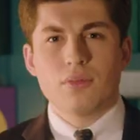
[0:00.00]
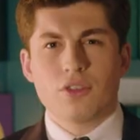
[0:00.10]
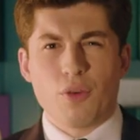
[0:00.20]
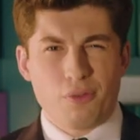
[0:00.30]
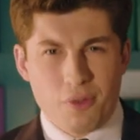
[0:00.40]

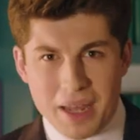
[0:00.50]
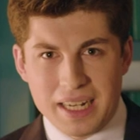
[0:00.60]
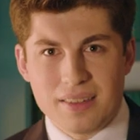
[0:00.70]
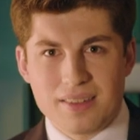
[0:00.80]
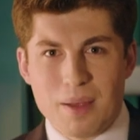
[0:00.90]
So for
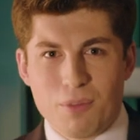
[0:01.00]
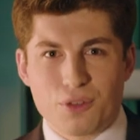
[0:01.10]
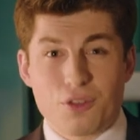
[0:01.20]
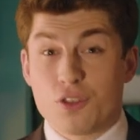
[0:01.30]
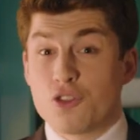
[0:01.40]
many, the
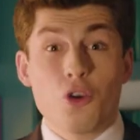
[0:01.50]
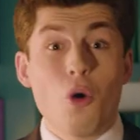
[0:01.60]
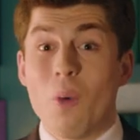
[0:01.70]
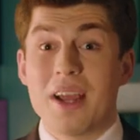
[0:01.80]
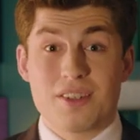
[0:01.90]
sandbox is a
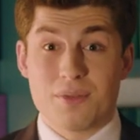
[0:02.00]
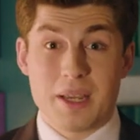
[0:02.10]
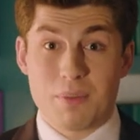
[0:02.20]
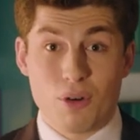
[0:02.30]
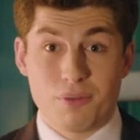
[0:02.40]
sure way to
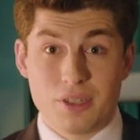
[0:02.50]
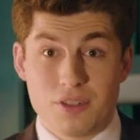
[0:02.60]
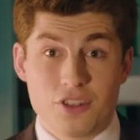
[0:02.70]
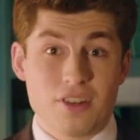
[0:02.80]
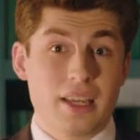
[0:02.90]
make
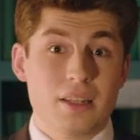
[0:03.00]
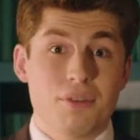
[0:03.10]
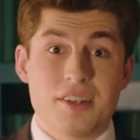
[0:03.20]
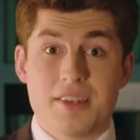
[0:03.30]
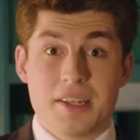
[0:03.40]
profits, just like
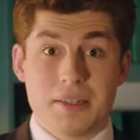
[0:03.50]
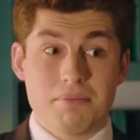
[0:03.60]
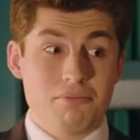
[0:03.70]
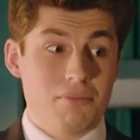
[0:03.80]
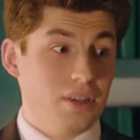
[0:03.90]
investing
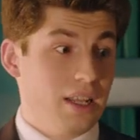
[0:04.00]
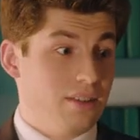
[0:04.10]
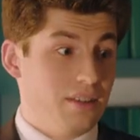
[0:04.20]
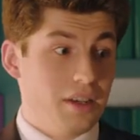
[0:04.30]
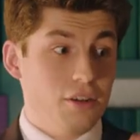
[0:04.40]
in,
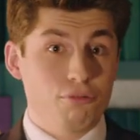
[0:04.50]
let's say, a